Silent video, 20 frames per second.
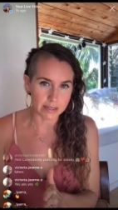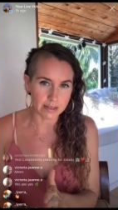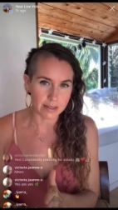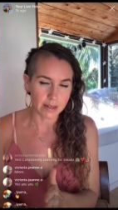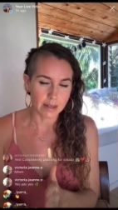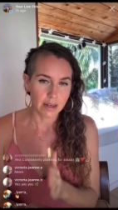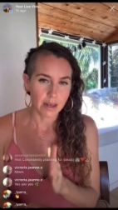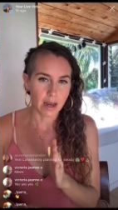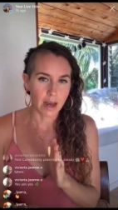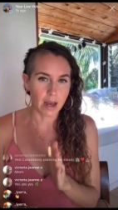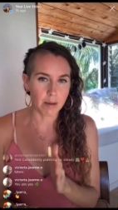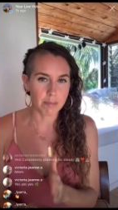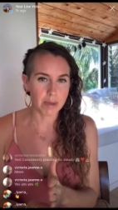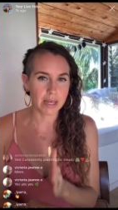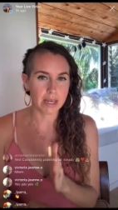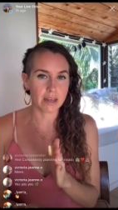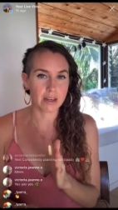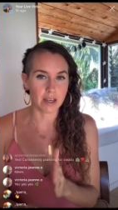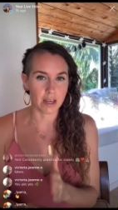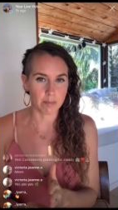I make a
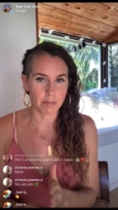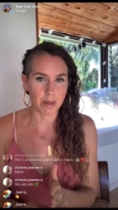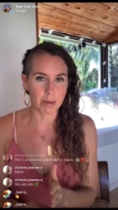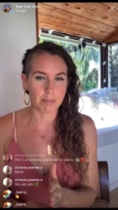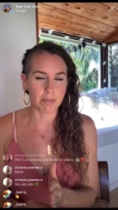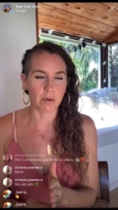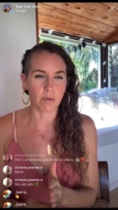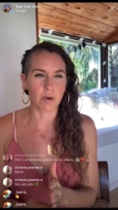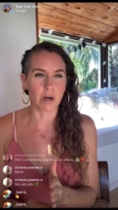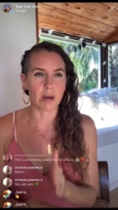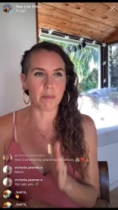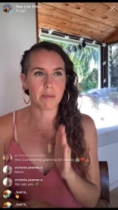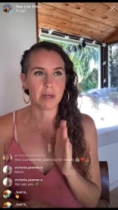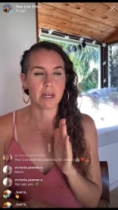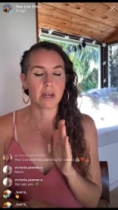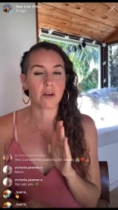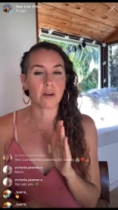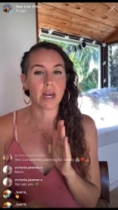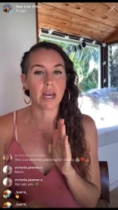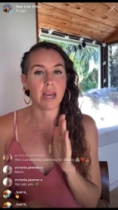commitment where I'm like,
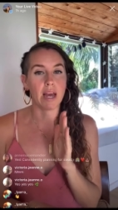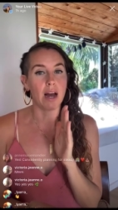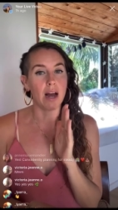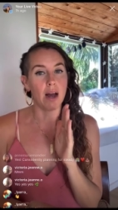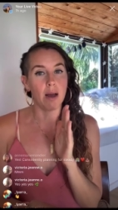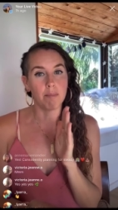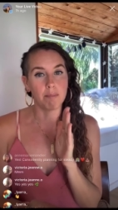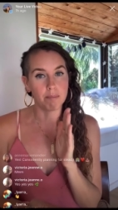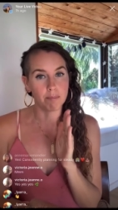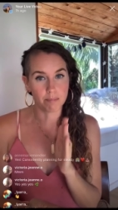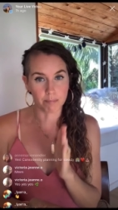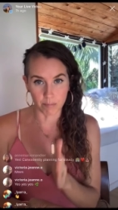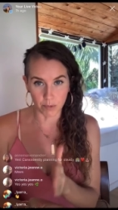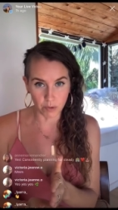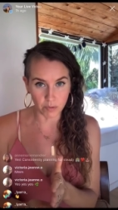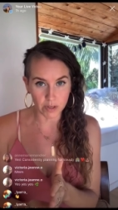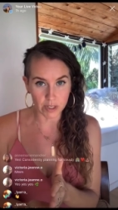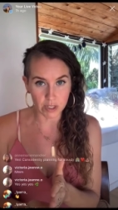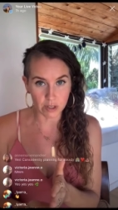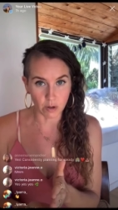okay, I'm
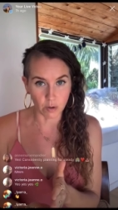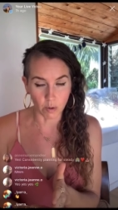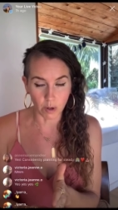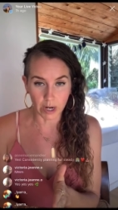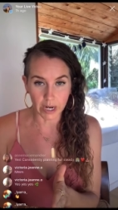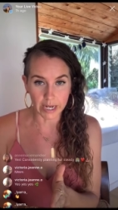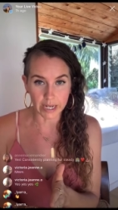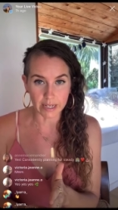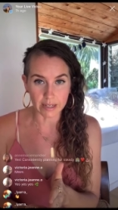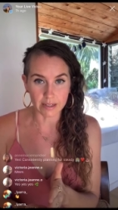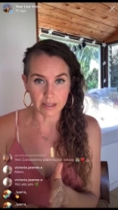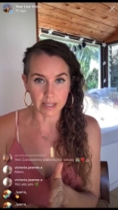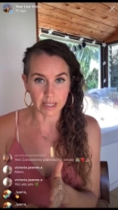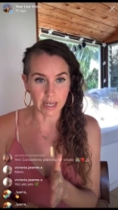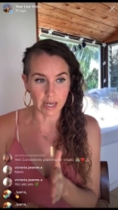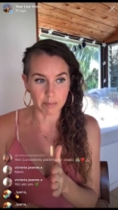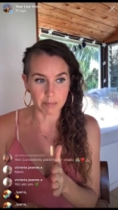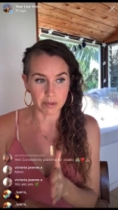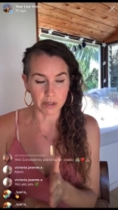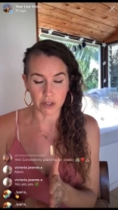moving to Hawaii. Like
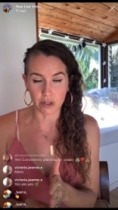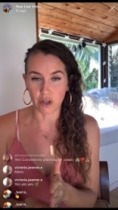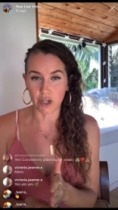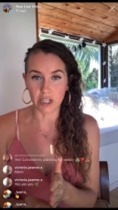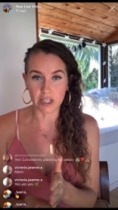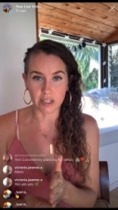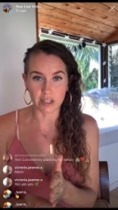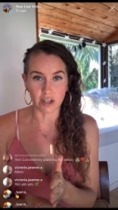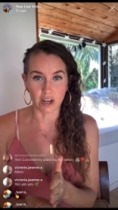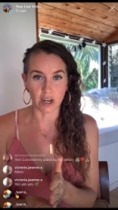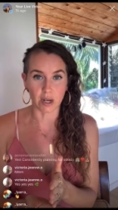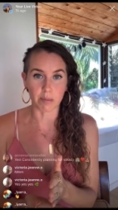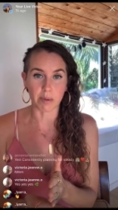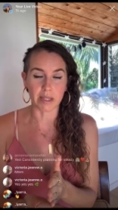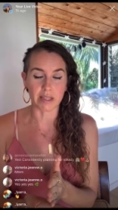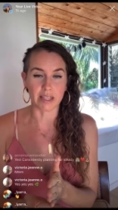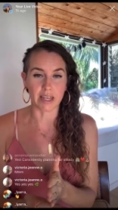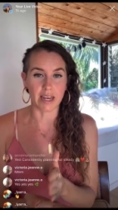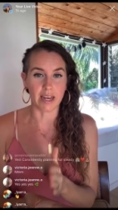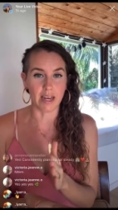I'm starting to talk about
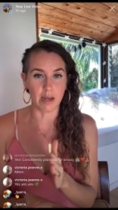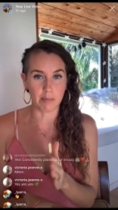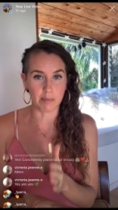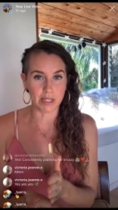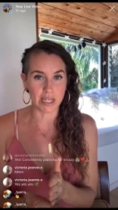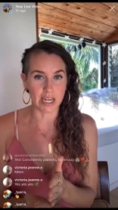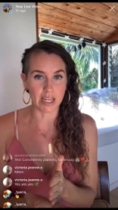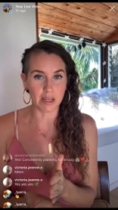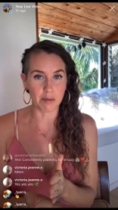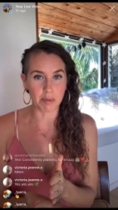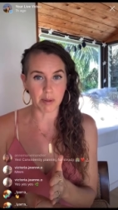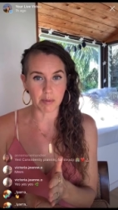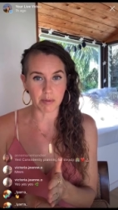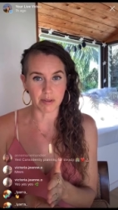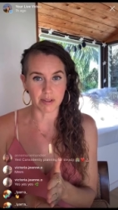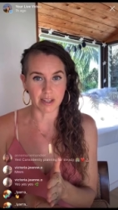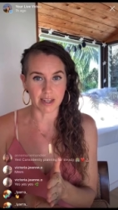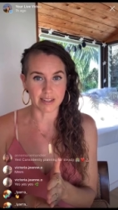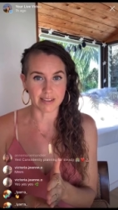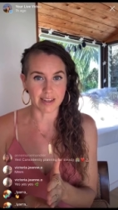that. I'm telling people that
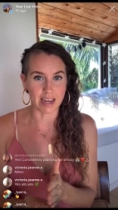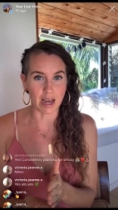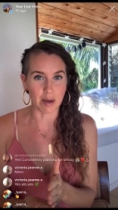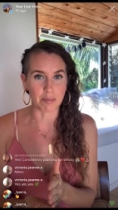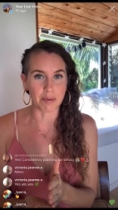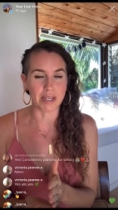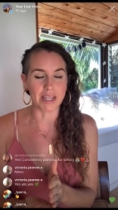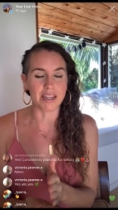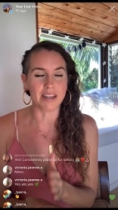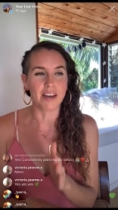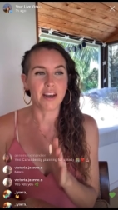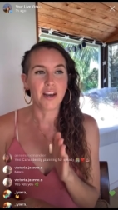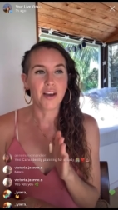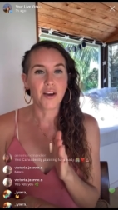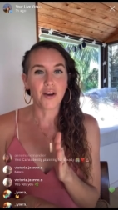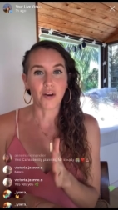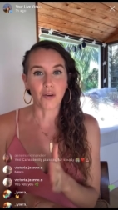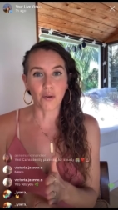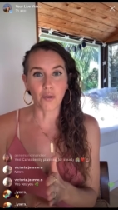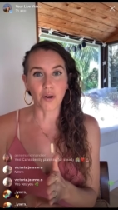that's happening
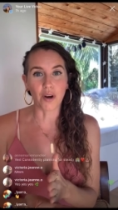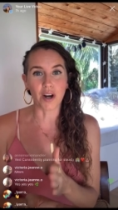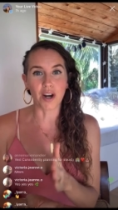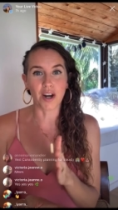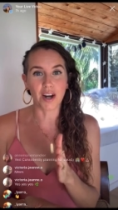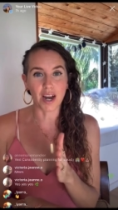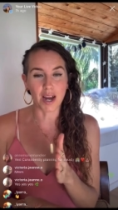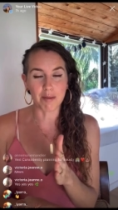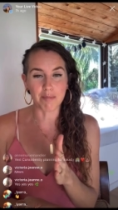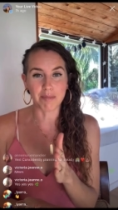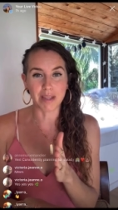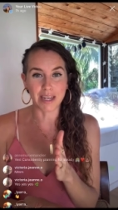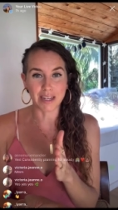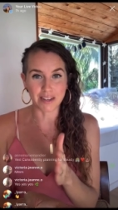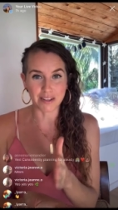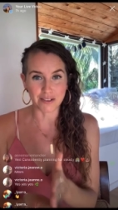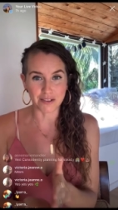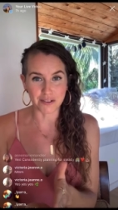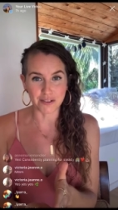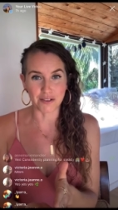or I'm like
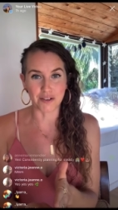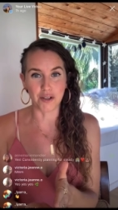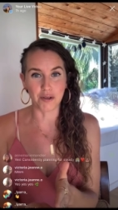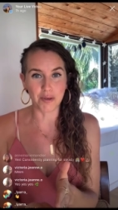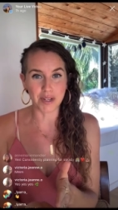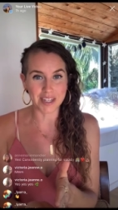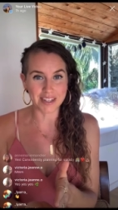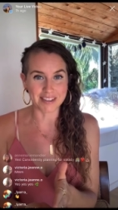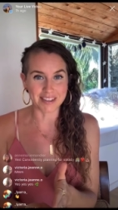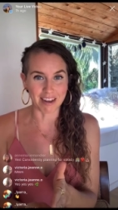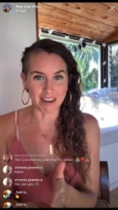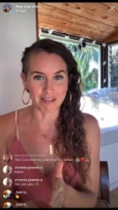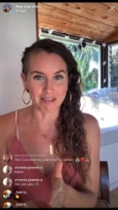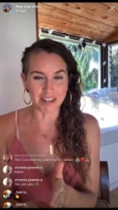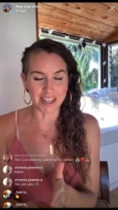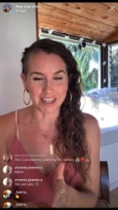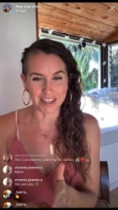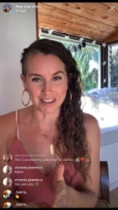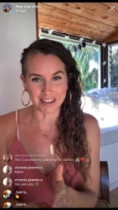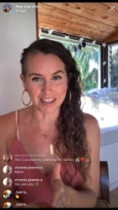doing sound
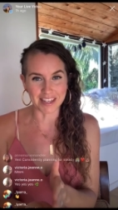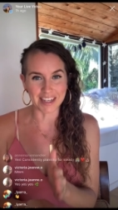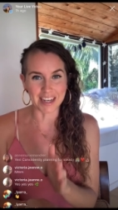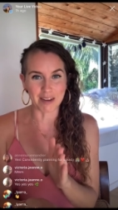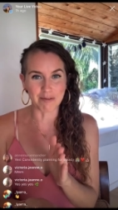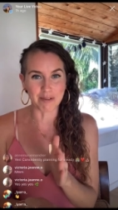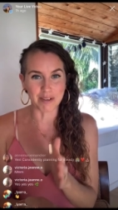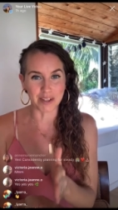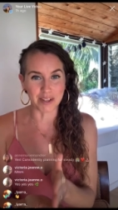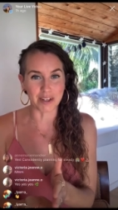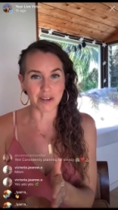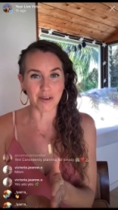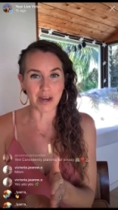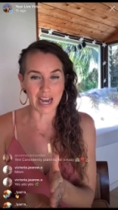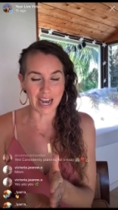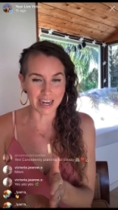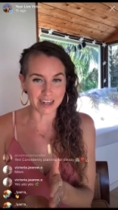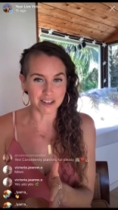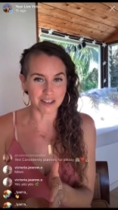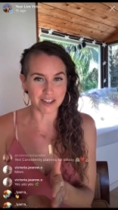healing. I'm, you know,
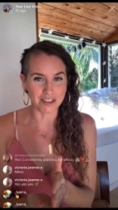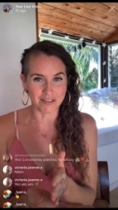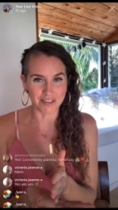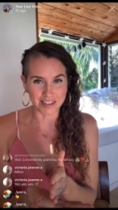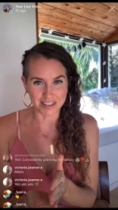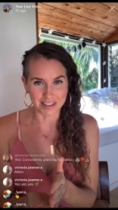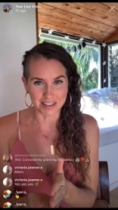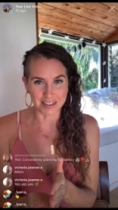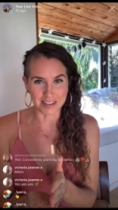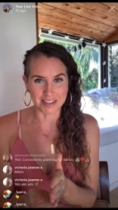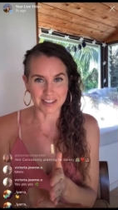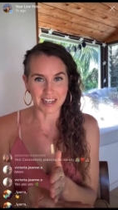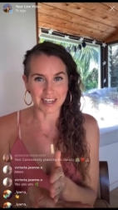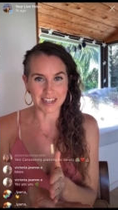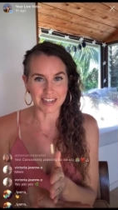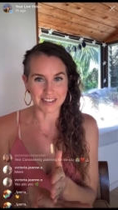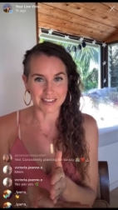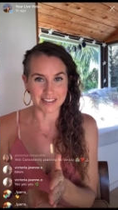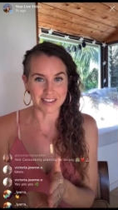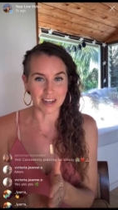actually facilitating
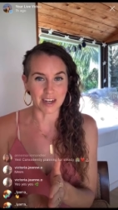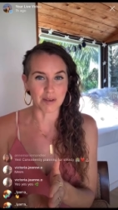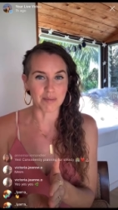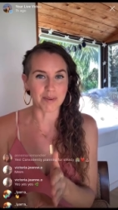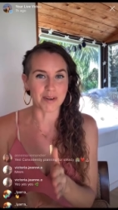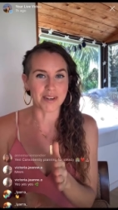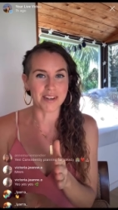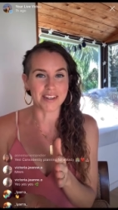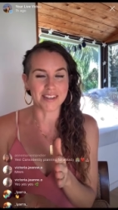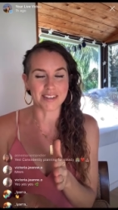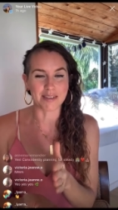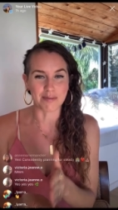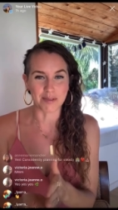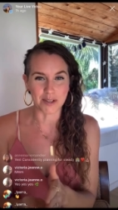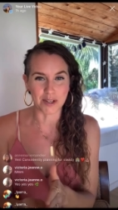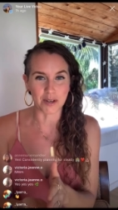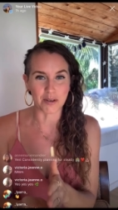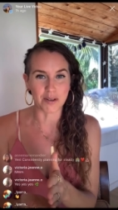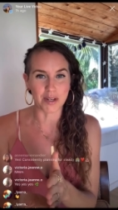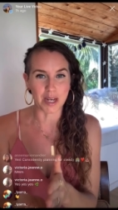ceremonies. I'm
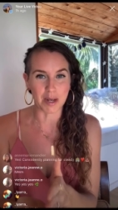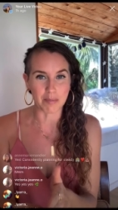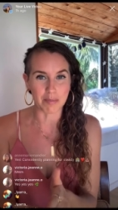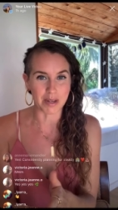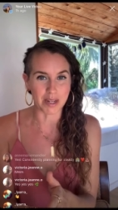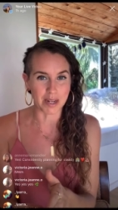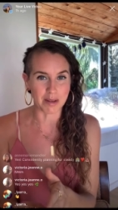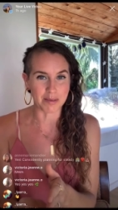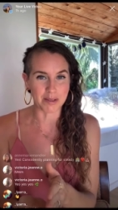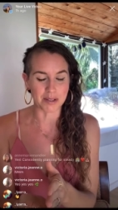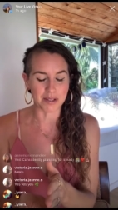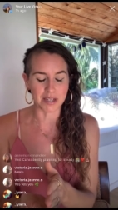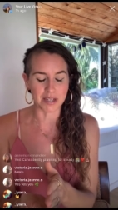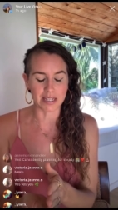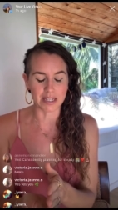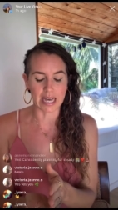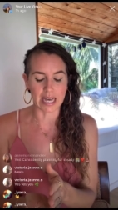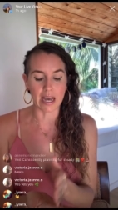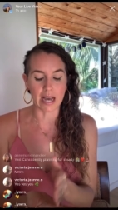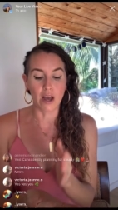showing up and I'm doing
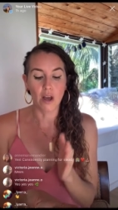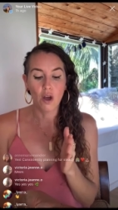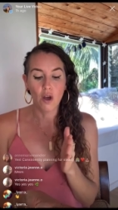that.